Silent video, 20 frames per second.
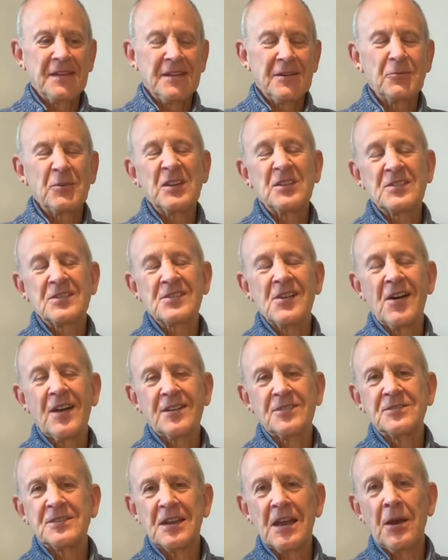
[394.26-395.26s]
We
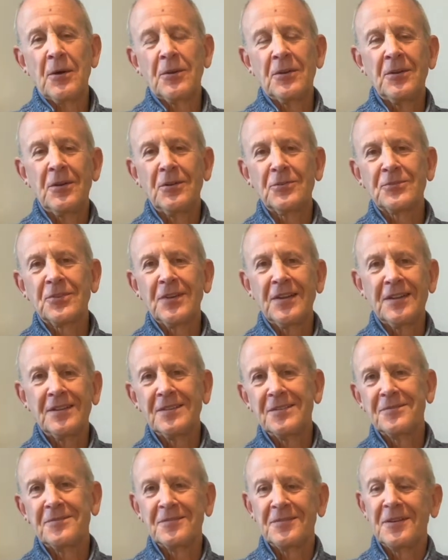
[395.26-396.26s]
decided to go on an
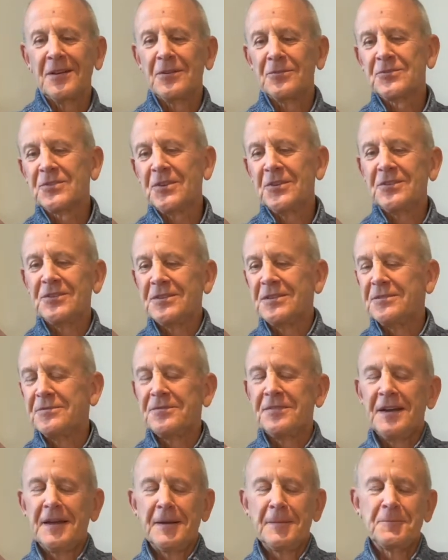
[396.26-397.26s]
alternative
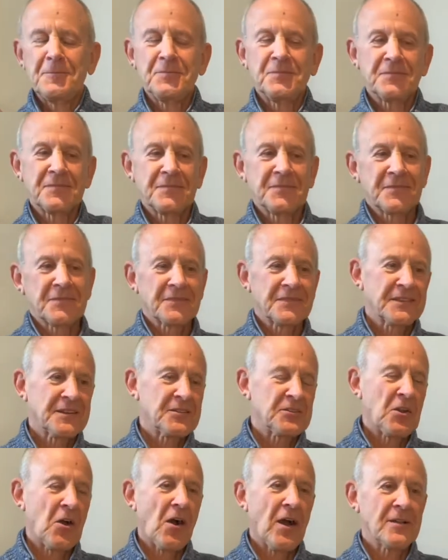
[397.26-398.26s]

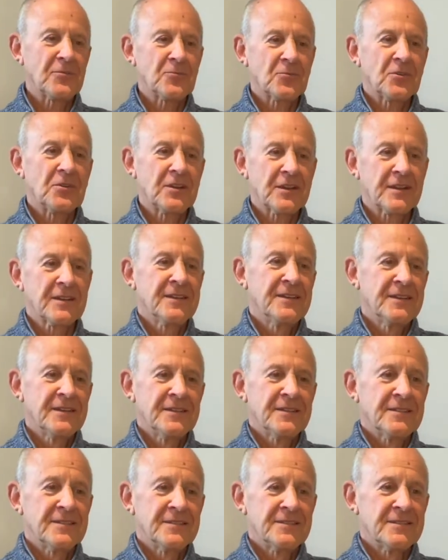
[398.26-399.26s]
night work.
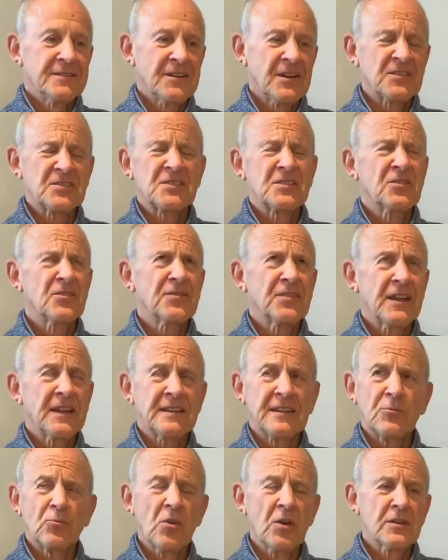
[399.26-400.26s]
I still found
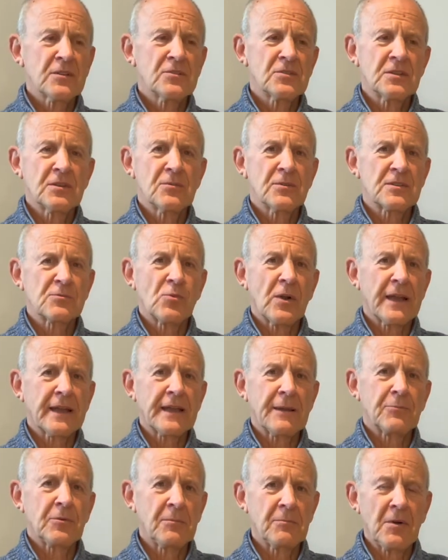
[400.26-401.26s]
it. Why did she always wake
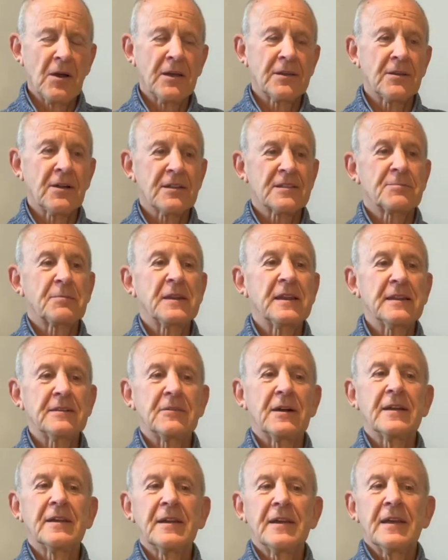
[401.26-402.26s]
up on my nights? But
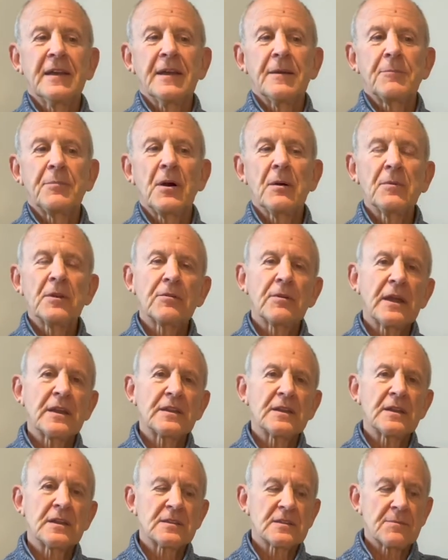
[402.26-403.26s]
anyway,
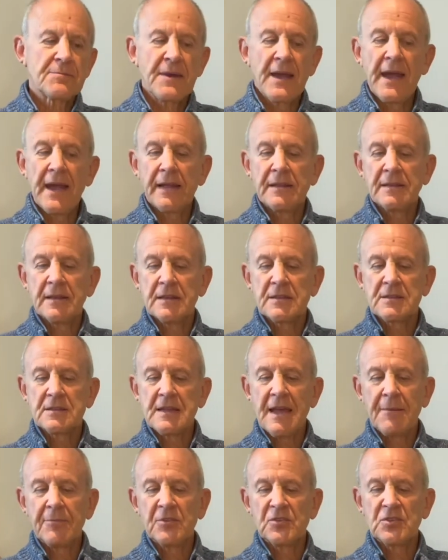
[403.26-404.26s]
pomegranate is about
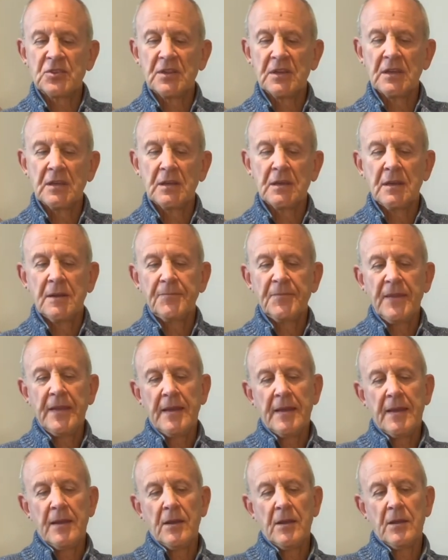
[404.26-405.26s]
establishing
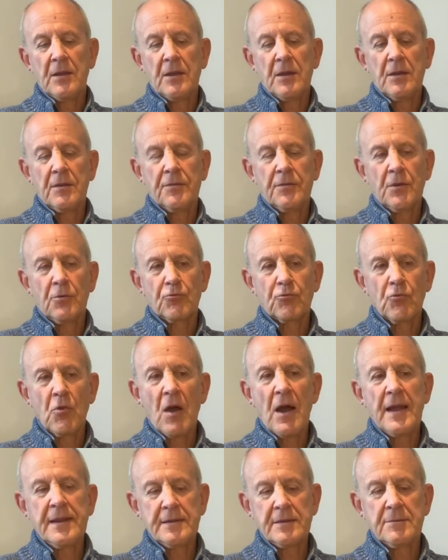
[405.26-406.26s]
the
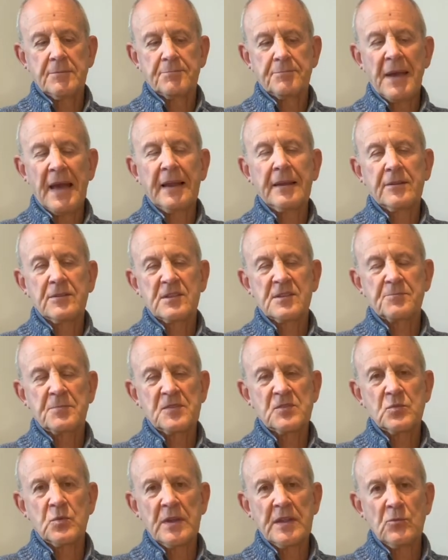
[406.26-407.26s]
right balance
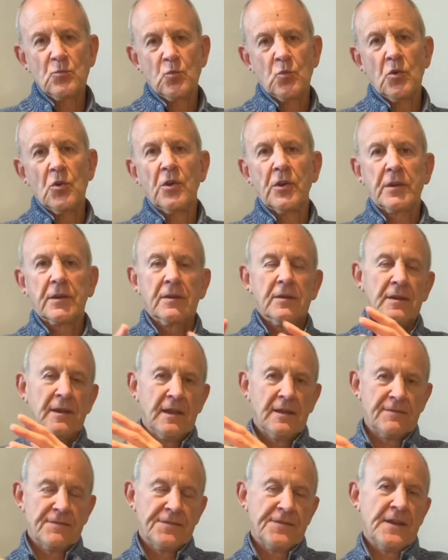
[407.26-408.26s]
between work
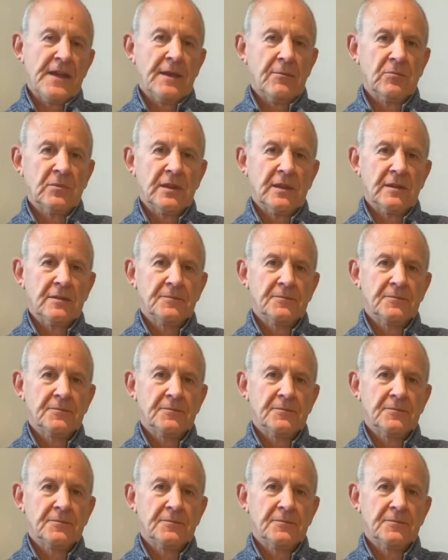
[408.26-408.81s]
and family,